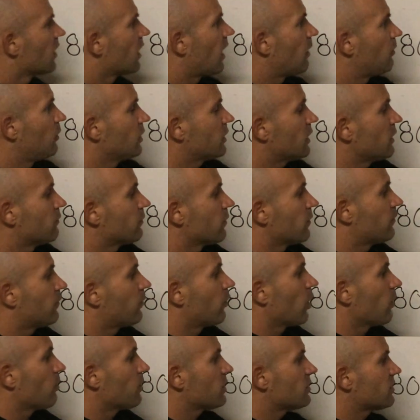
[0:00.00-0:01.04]
I'm looking for
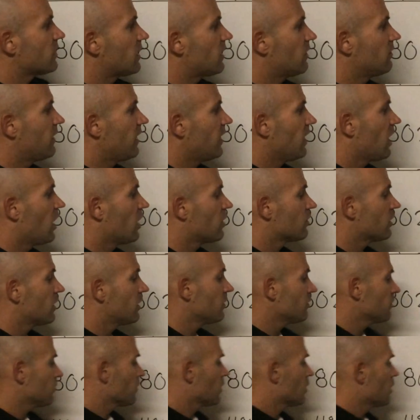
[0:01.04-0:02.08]
4% of
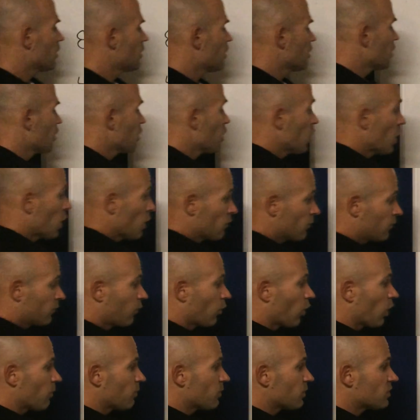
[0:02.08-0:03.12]
800.
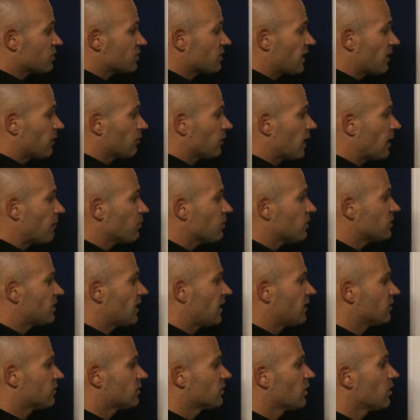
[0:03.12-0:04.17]
4%
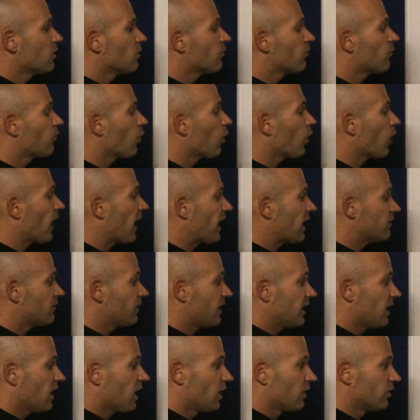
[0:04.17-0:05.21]
represents 4 out of
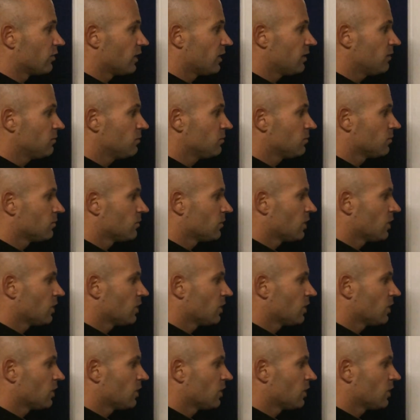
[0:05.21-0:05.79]
800.